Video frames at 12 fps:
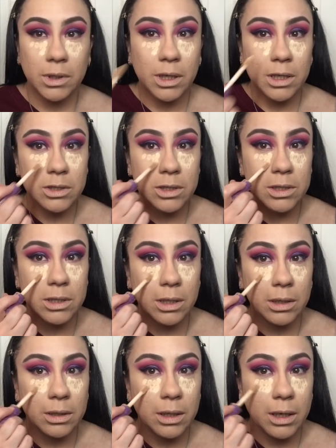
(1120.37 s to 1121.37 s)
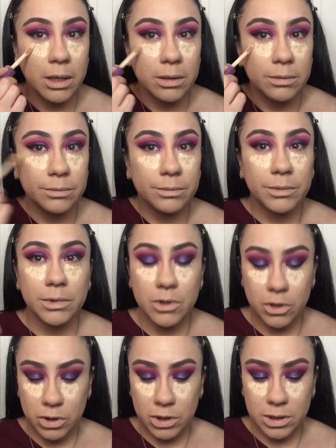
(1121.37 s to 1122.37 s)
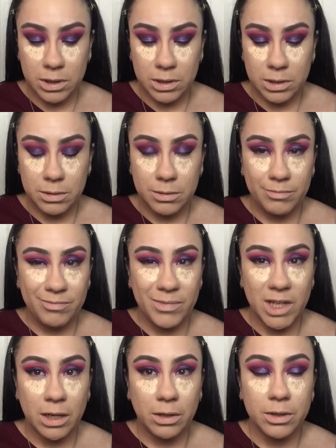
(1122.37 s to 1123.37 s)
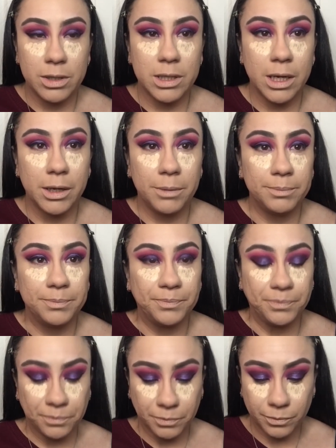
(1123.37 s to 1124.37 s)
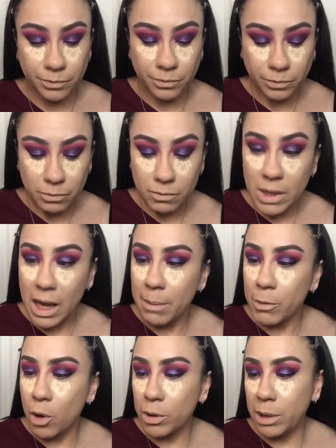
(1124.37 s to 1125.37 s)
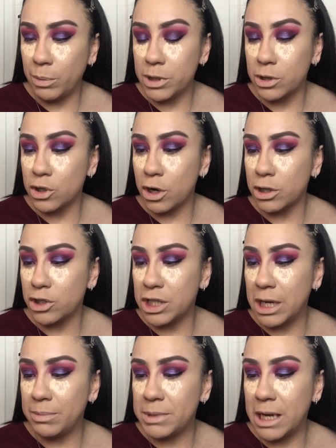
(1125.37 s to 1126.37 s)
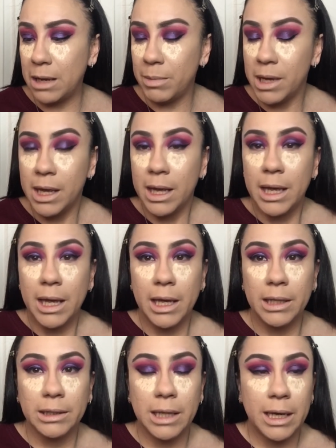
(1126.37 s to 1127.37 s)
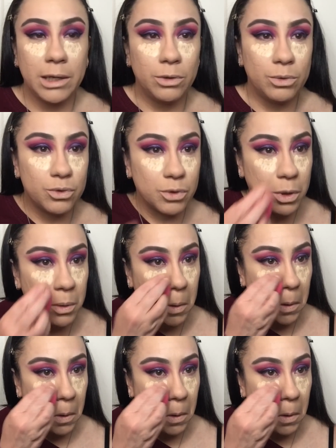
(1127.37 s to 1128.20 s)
I just think that it's just not a good time. I'm going in with the Tarte Shape Tape in light neutral,